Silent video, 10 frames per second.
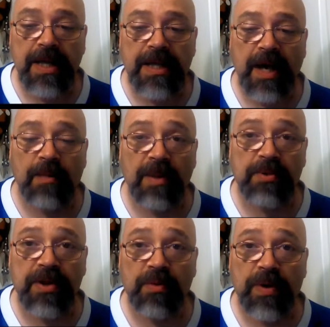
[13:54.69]
Now, my
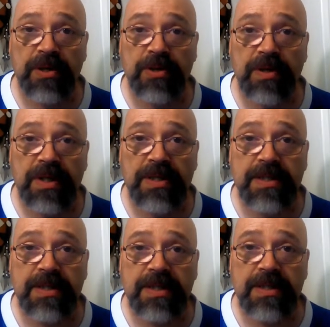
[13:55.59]
brother went to
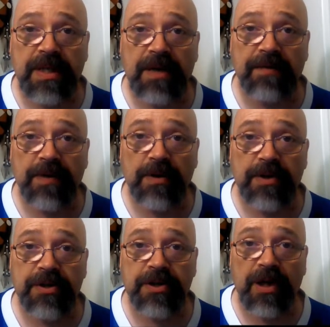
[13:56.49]
this a few
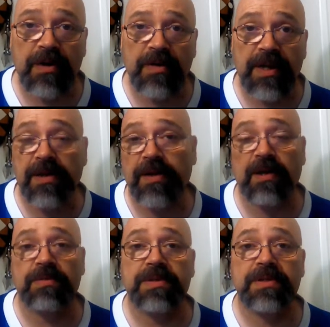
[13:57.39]
years ago, and he thought
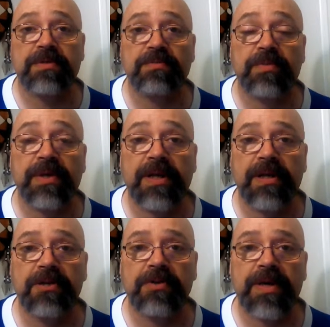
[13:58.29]
it was really
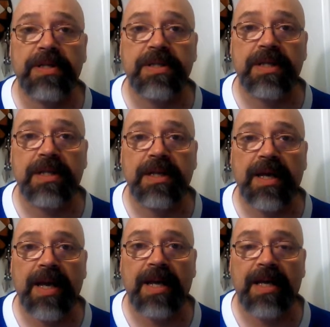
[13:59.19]
interesting,
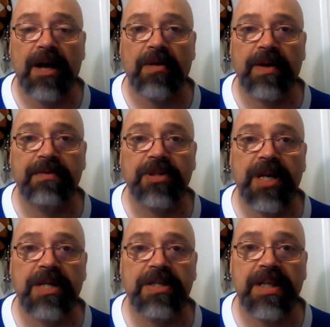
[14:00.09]
and how they
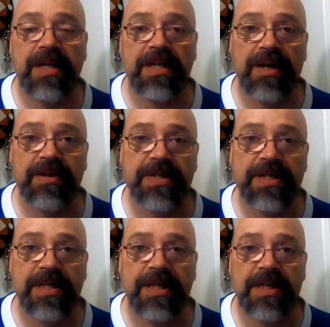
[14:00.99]
changed the entire
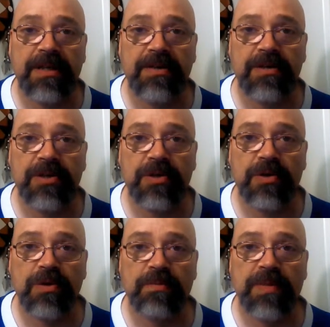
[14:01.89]
city
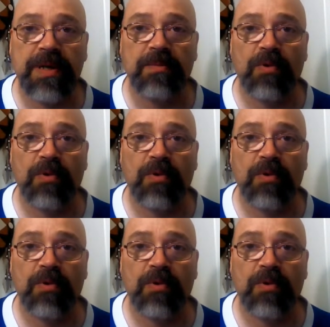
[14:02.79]
to be